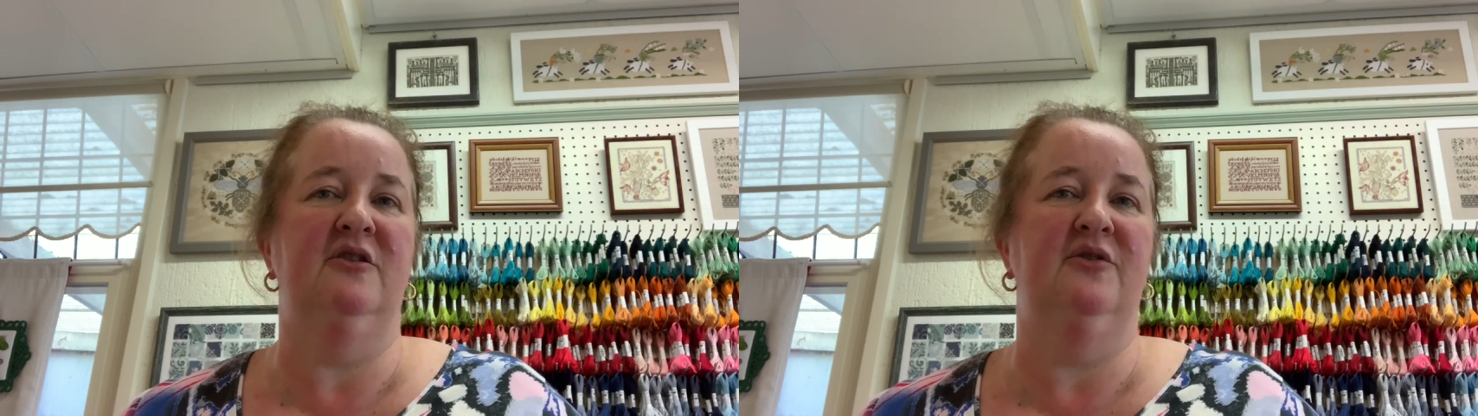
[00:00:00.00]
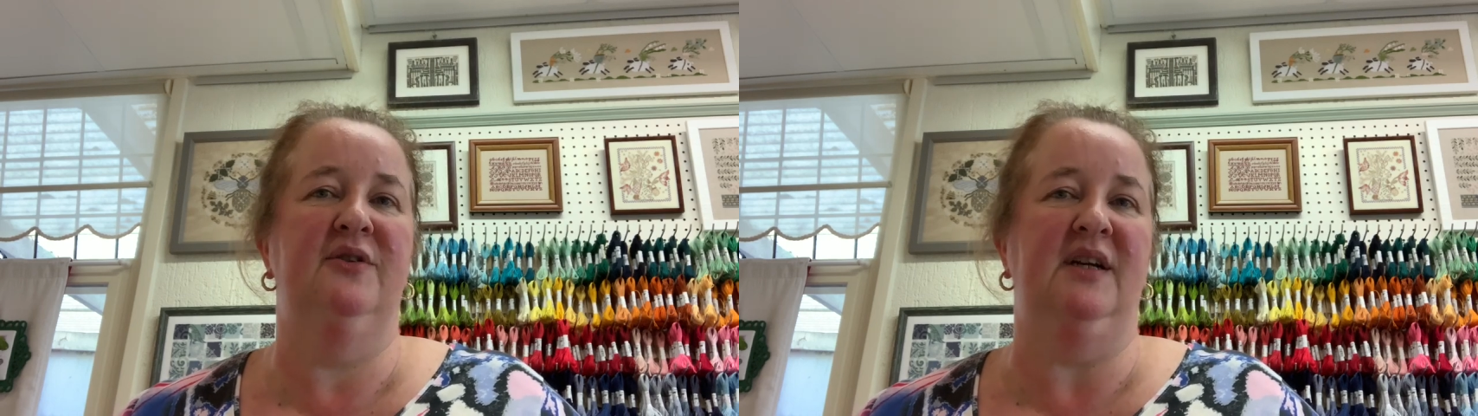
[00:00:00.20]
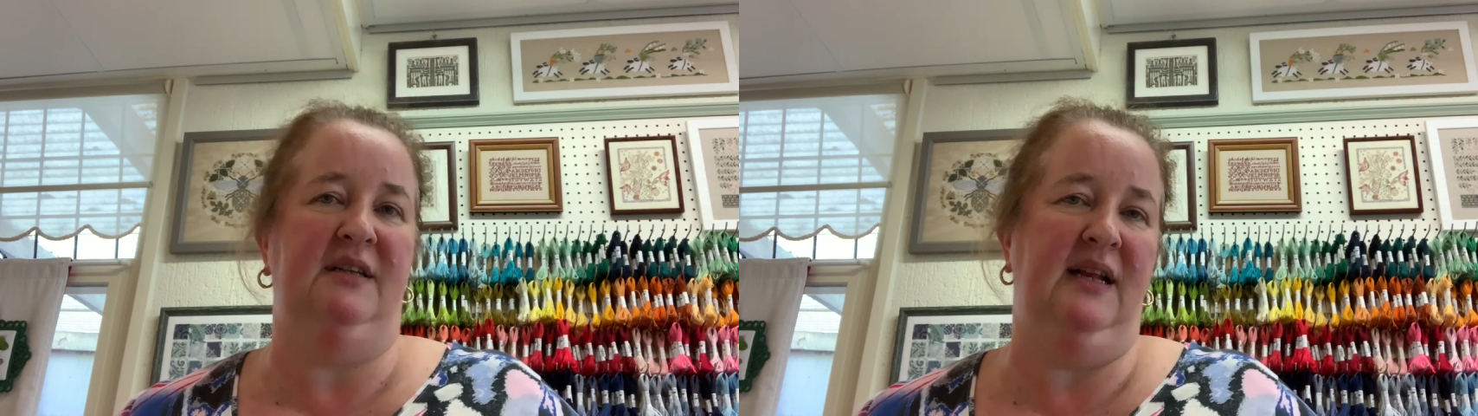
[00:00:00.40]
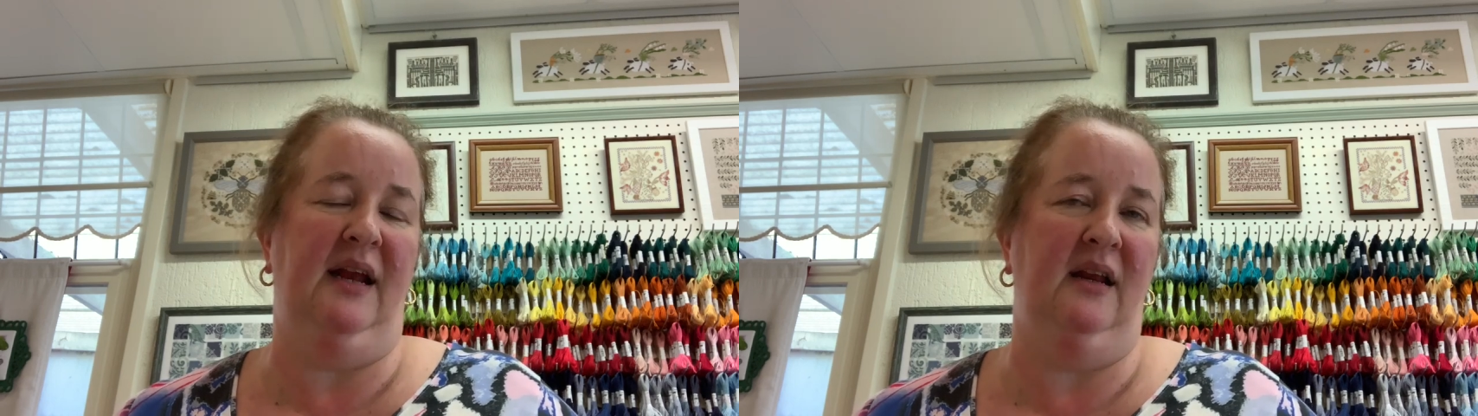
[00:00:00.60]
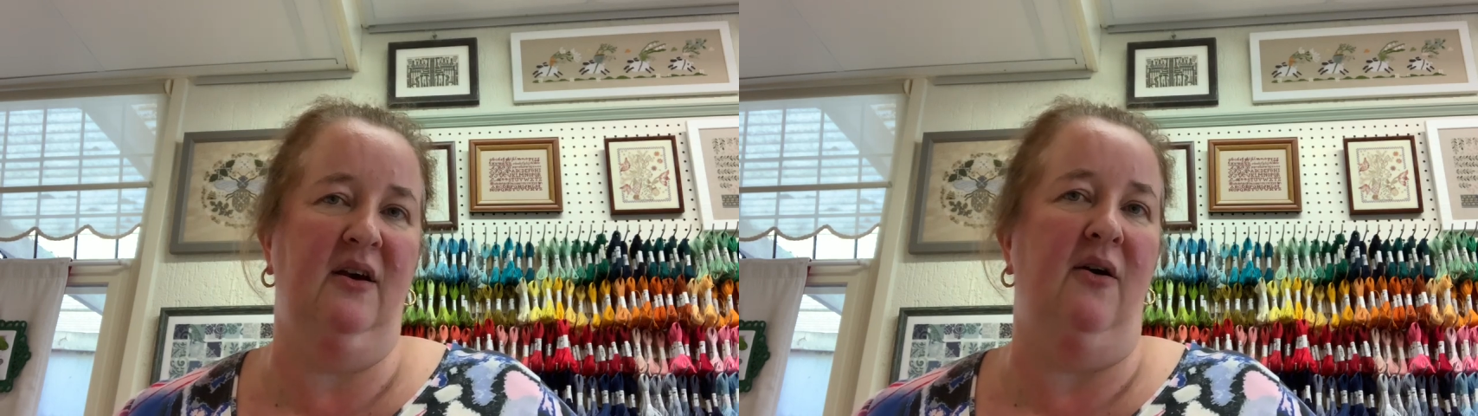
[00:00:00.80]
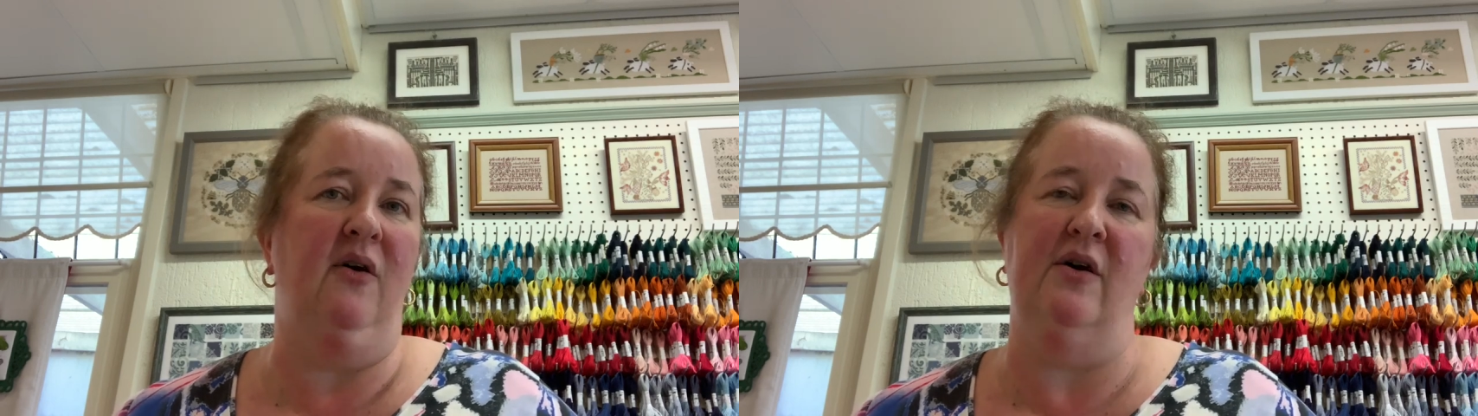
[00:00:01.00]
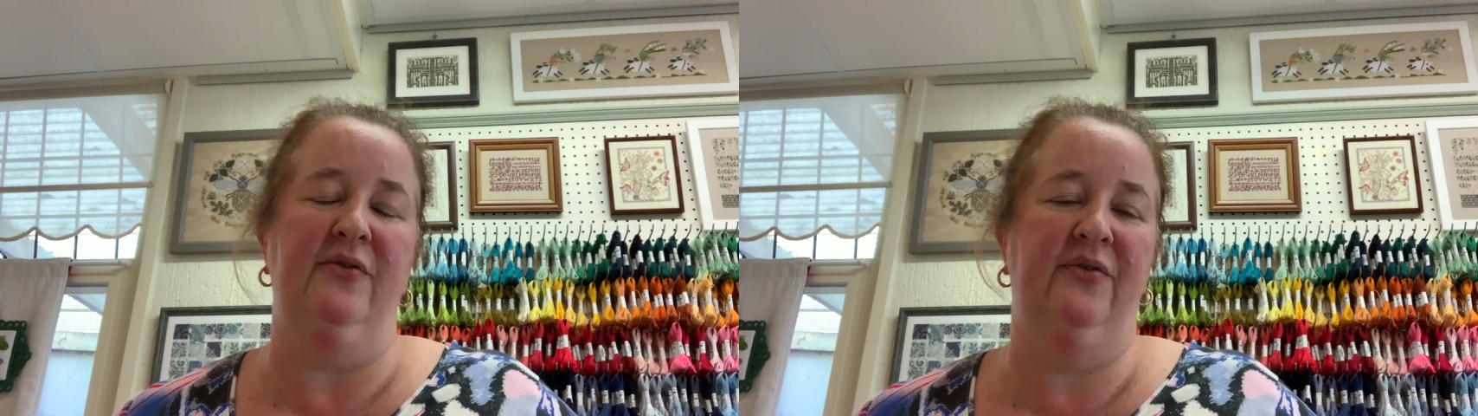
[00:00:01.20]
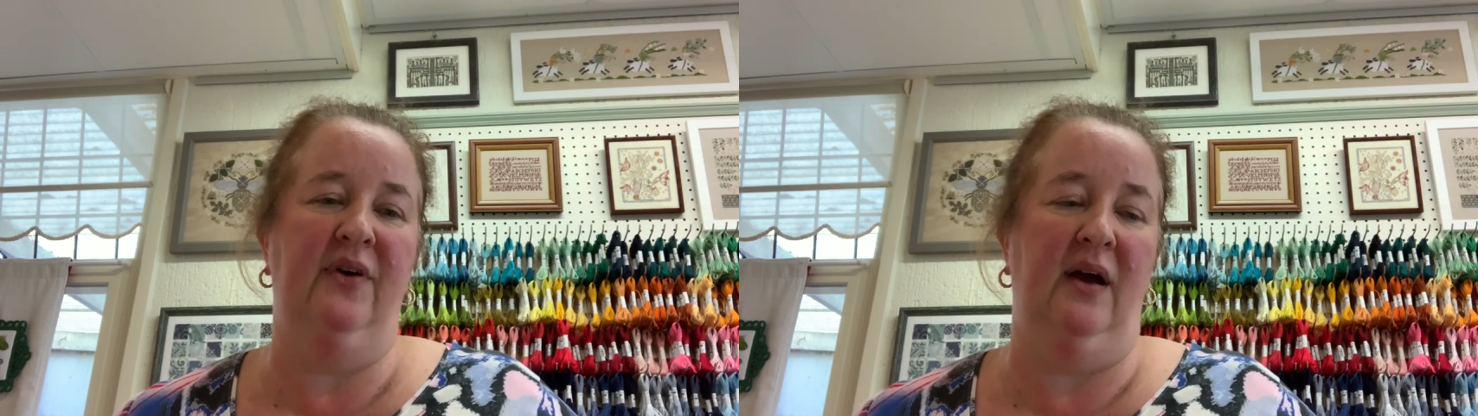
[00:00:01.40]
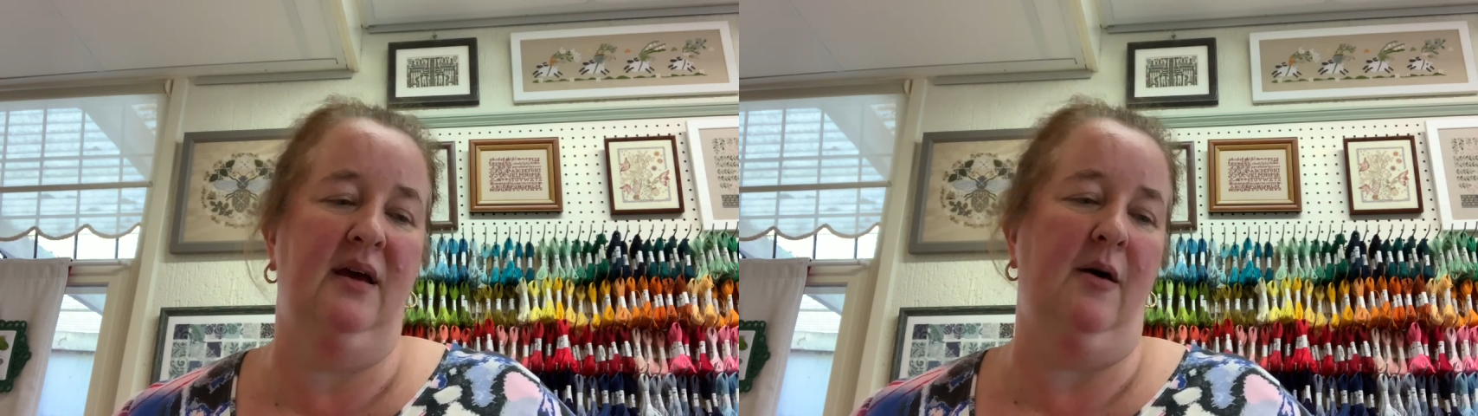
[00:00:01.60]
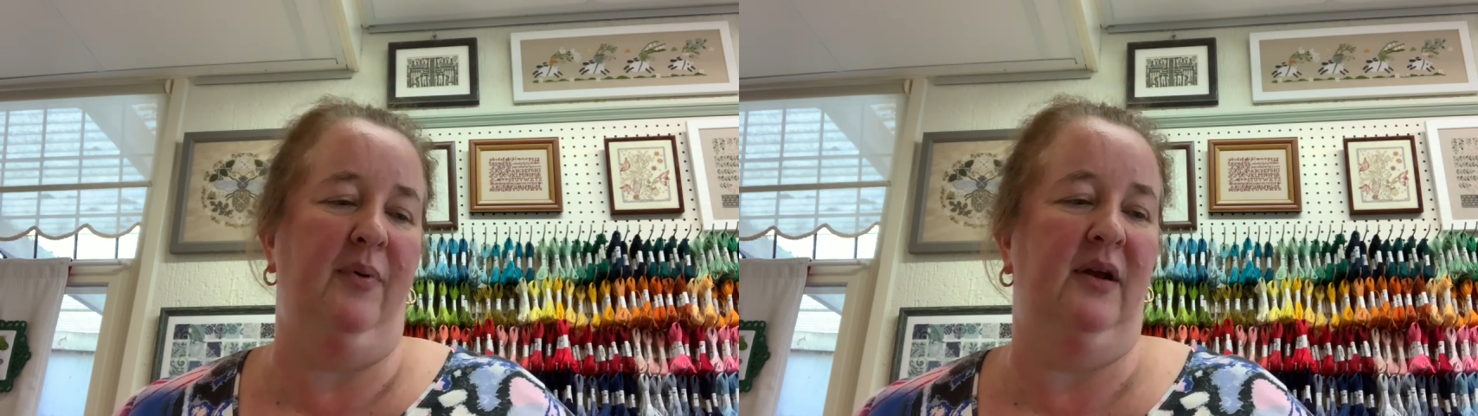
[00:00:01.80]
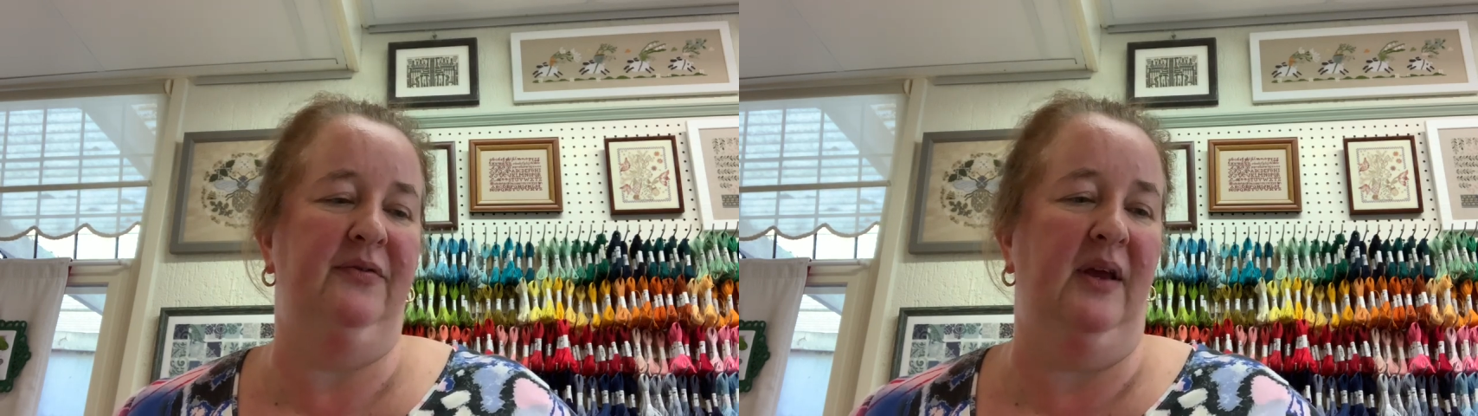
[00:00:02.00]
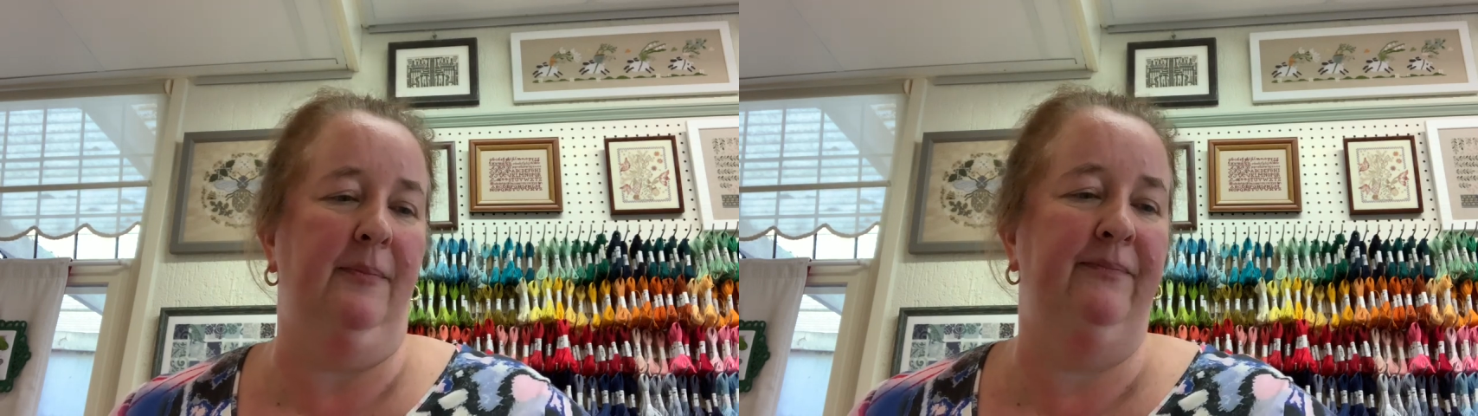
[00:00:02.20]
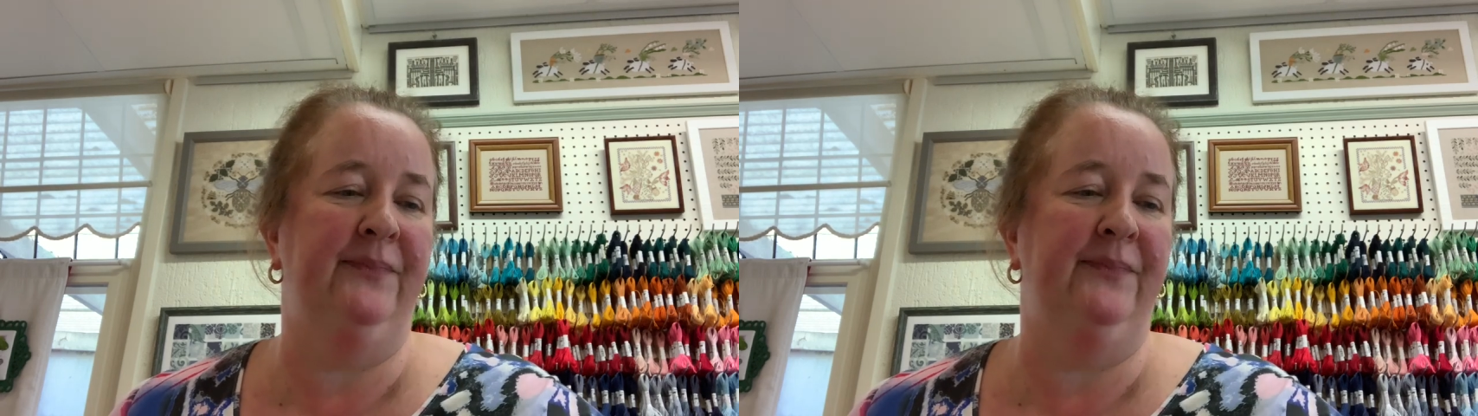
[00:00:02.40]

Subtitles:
to just let go of a couple of them.